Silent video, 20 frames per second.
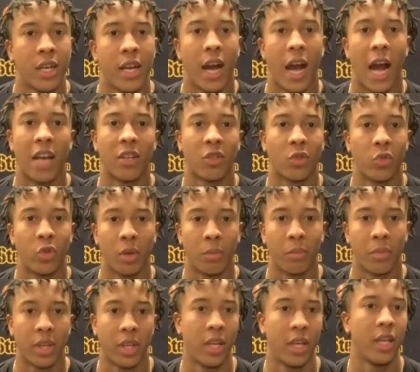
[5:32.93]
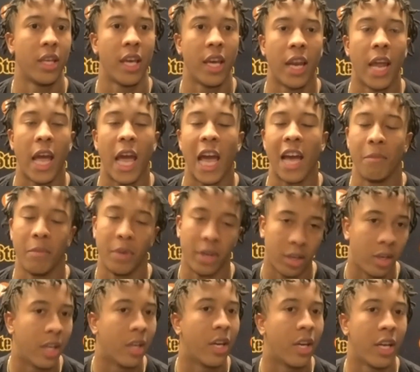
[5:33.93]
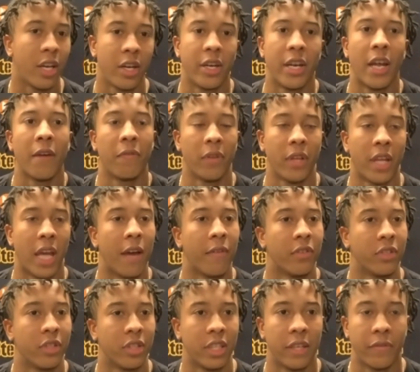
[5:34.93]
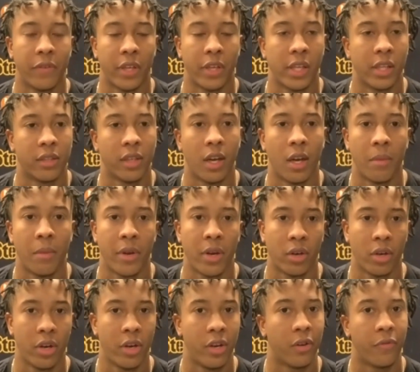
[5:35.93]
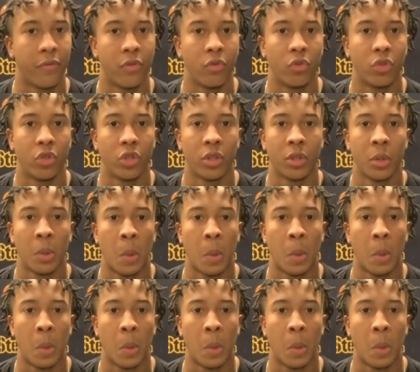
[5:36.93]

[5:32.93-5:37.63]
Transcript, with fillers: high school number yet had, but it, will definitely have a significance um, here in the near future.